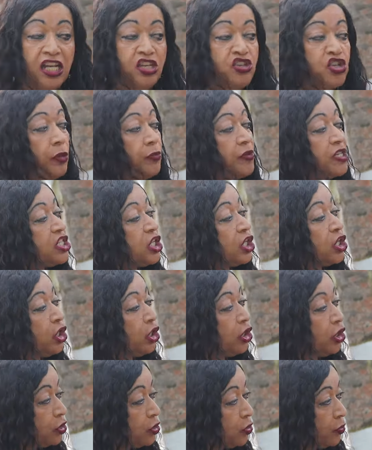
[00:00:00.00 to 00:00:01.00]
She was a
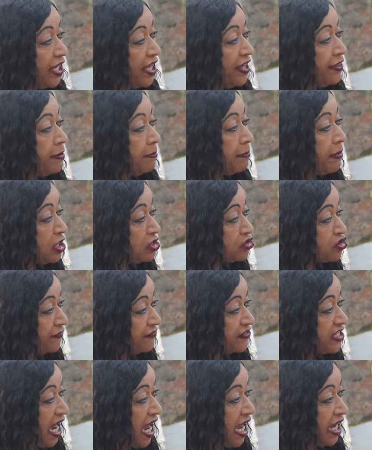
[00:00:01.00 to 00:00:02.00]
colonel in the March
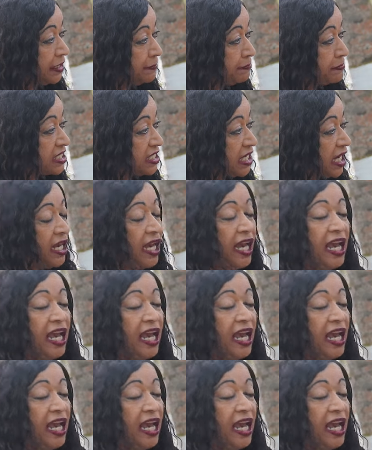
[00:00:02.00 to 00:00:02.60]
of Dimes. Yeah.